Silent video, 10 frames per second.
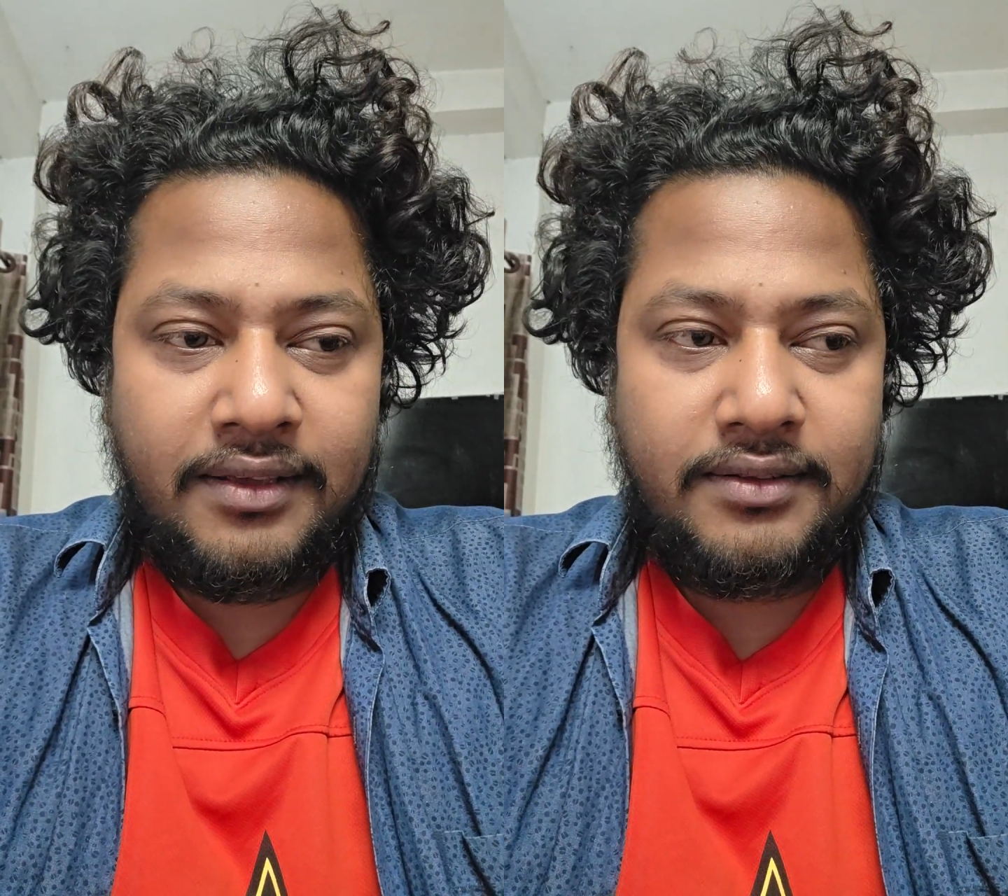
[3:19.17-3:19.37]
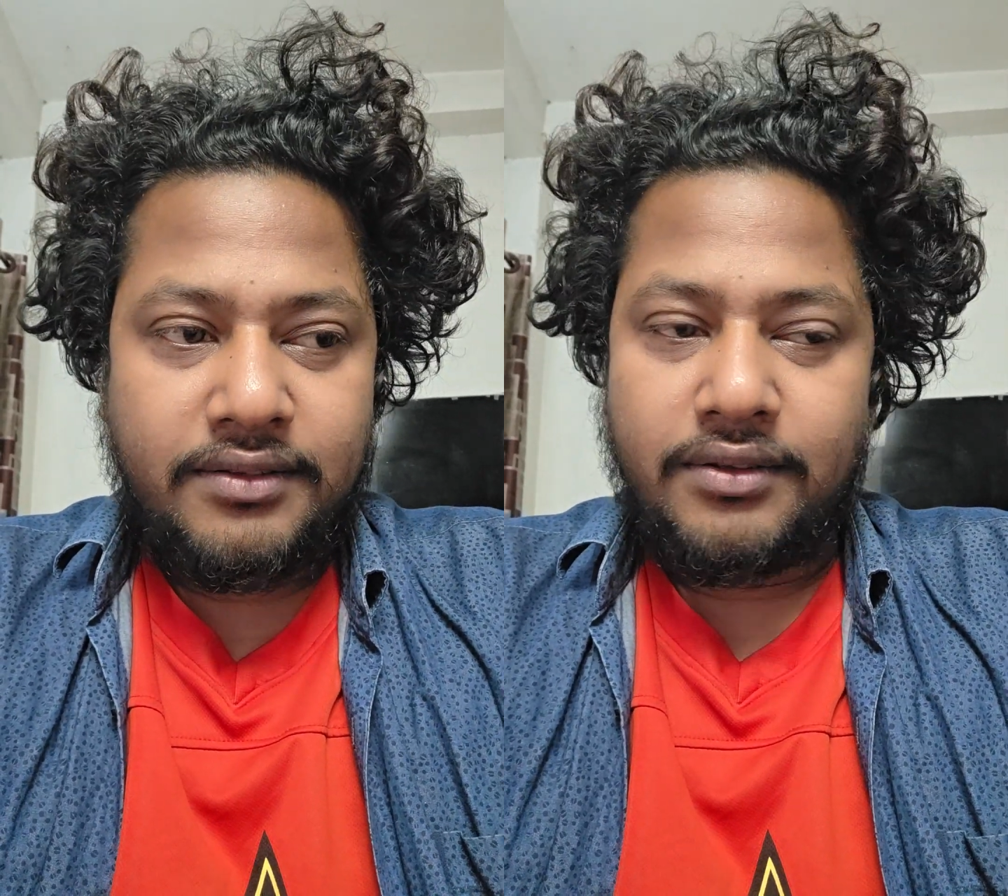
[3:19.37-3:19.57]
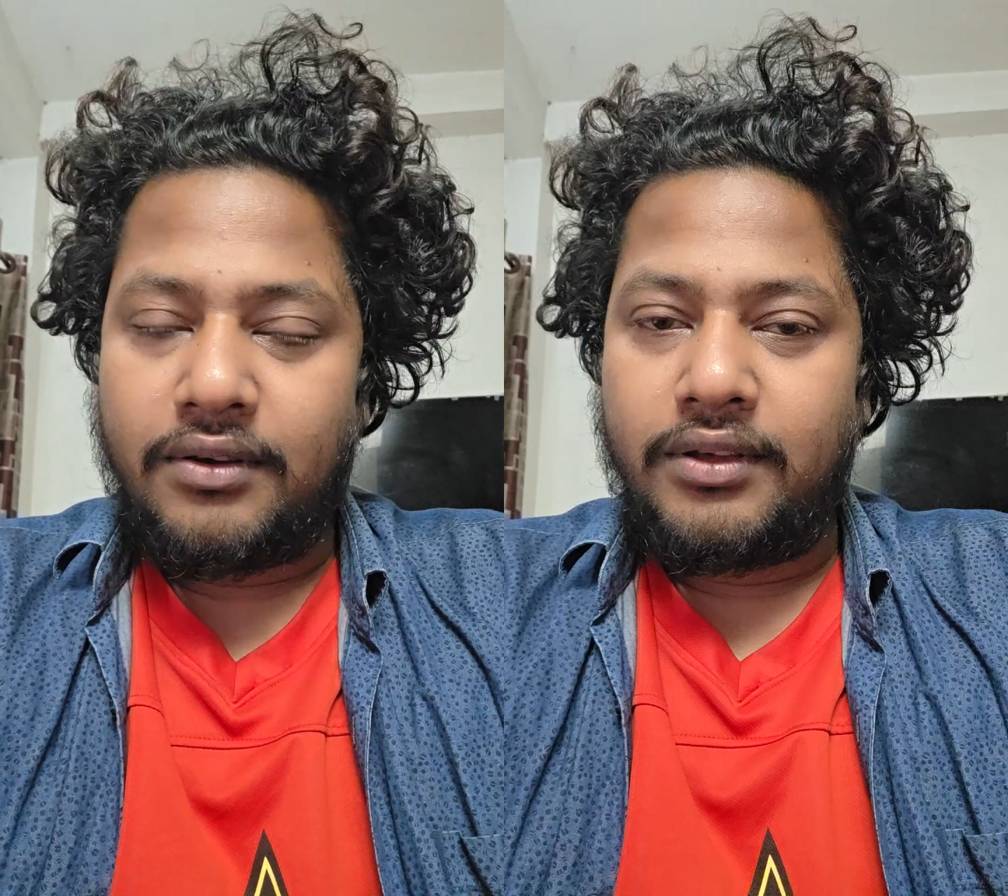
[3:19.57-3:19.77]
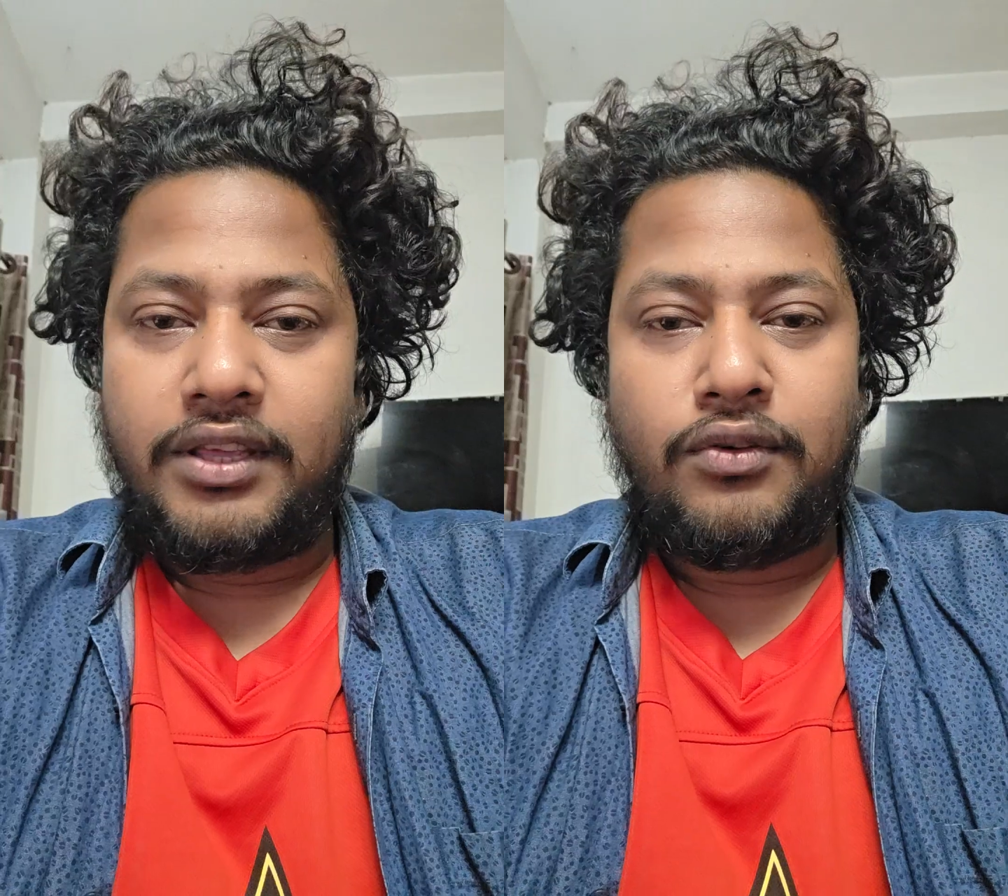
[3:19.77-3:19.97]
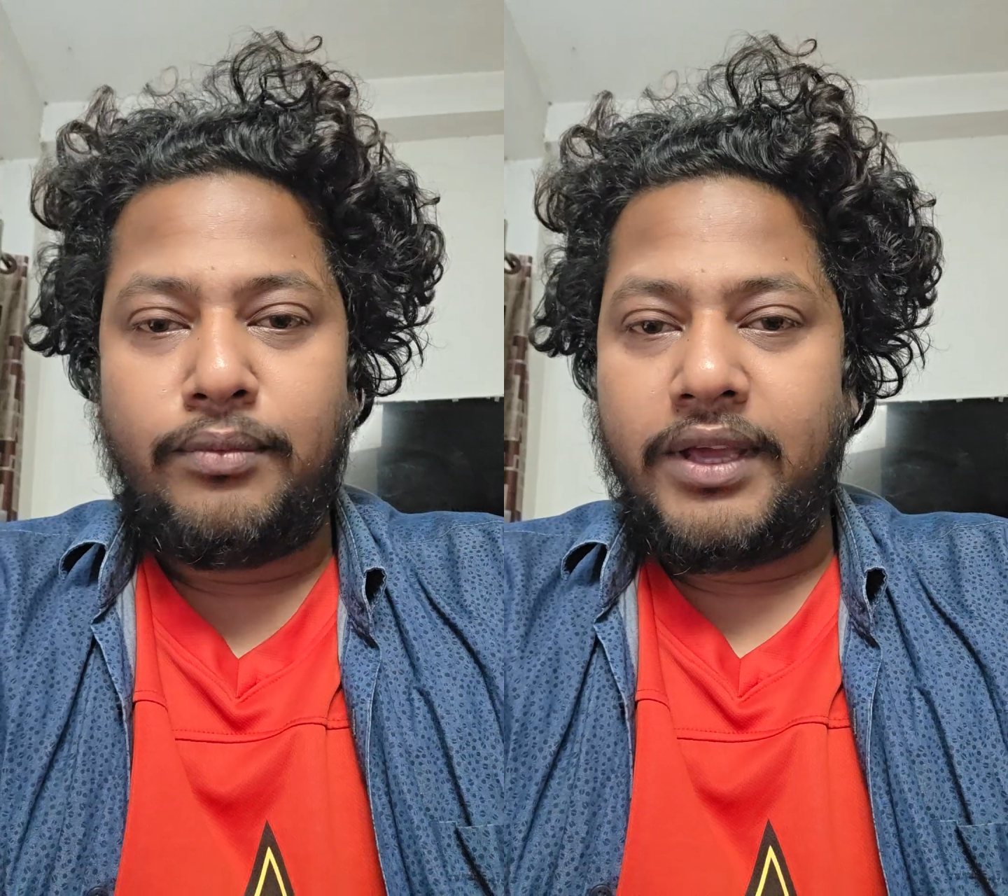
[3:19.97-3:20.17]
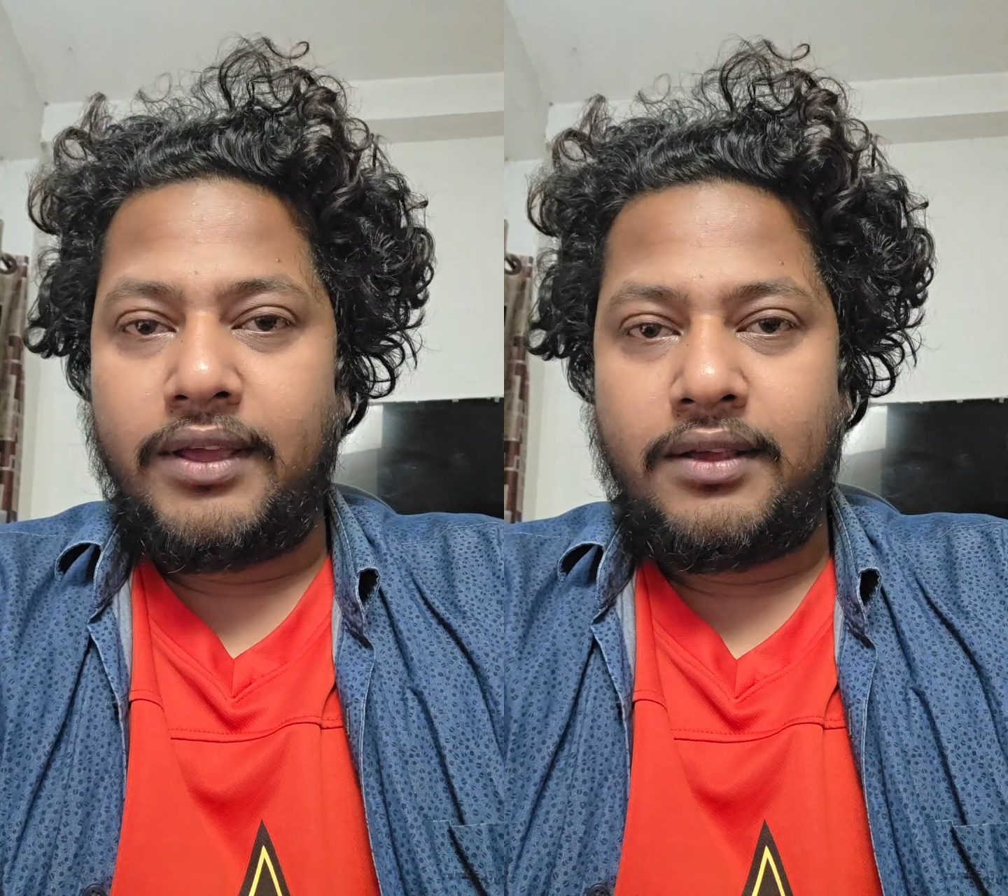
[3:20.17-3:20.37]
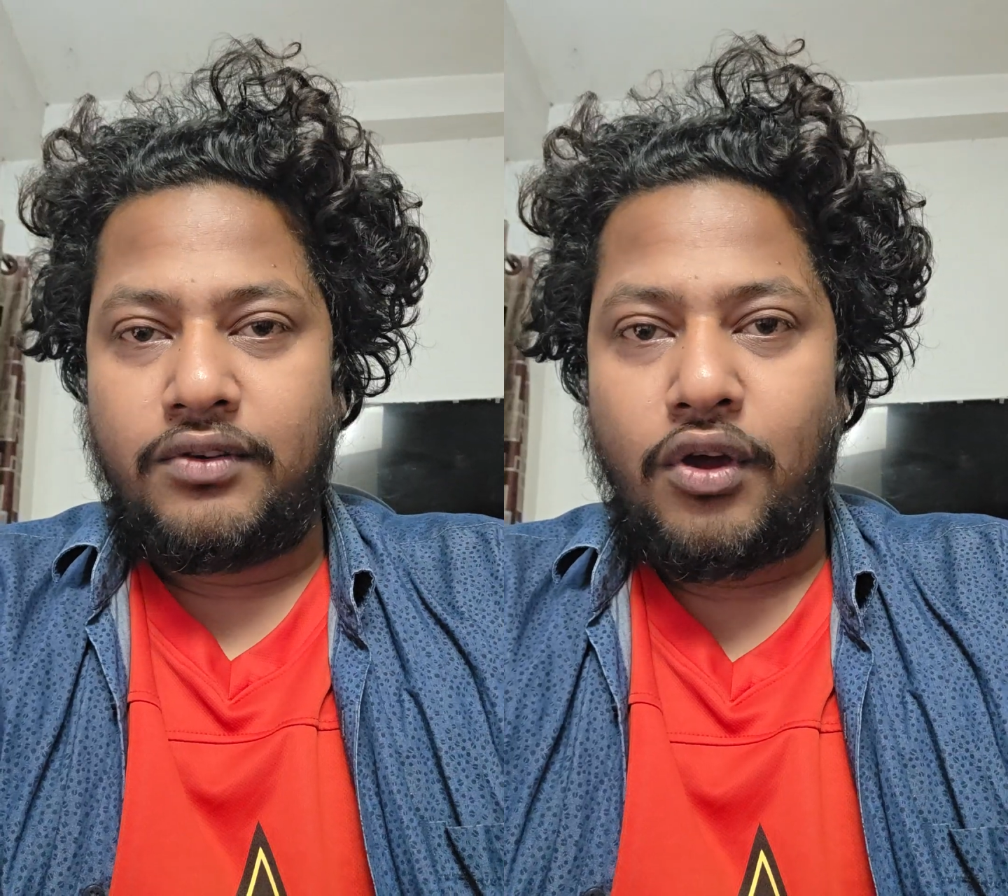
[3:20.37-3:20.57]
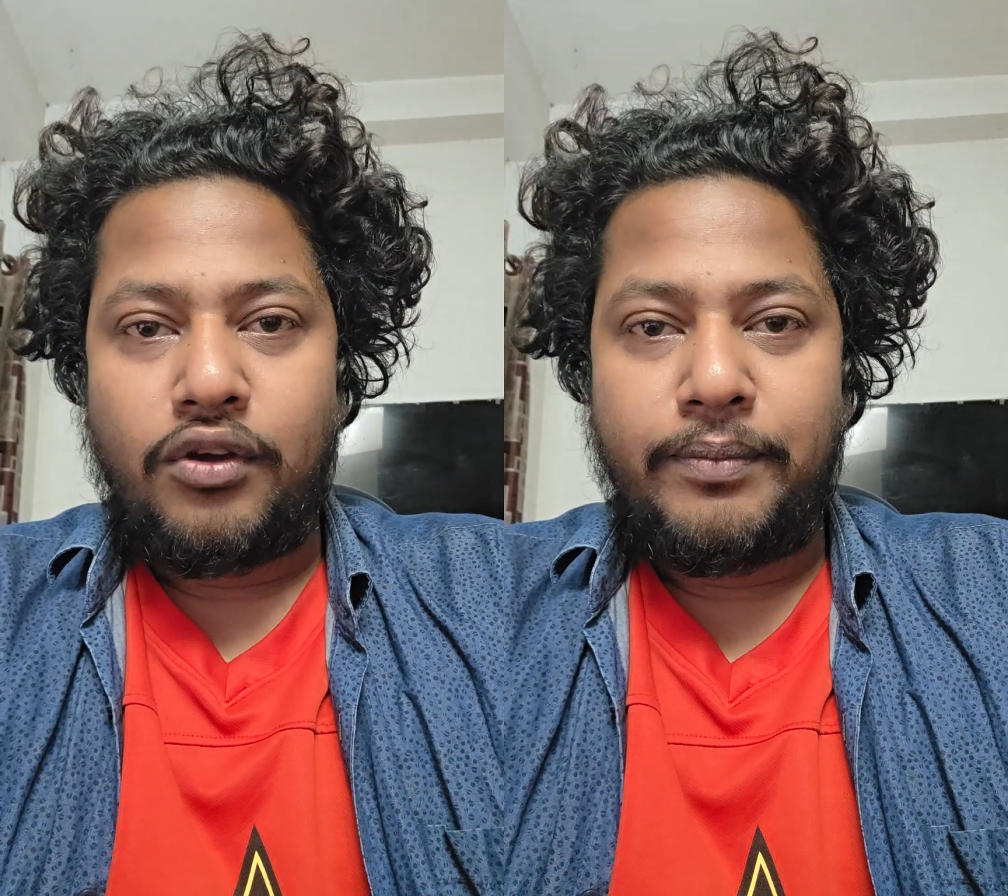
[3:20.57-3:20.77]
so you may
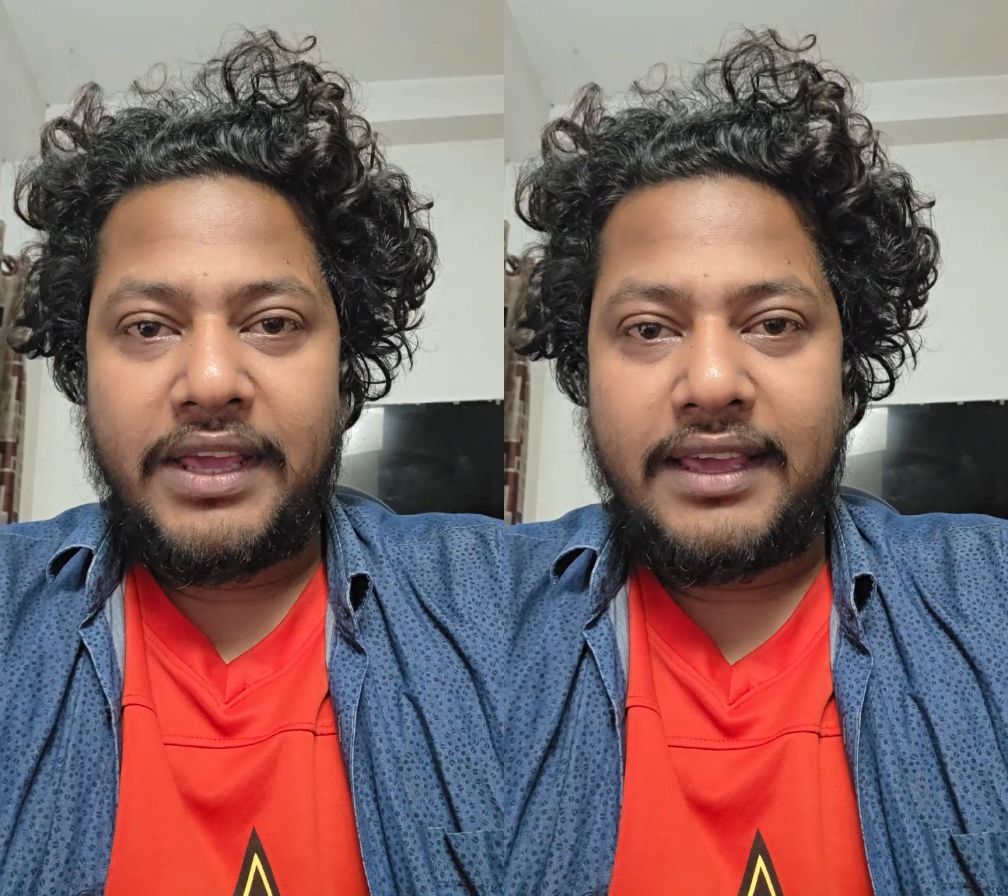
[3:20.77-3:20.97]
knock me,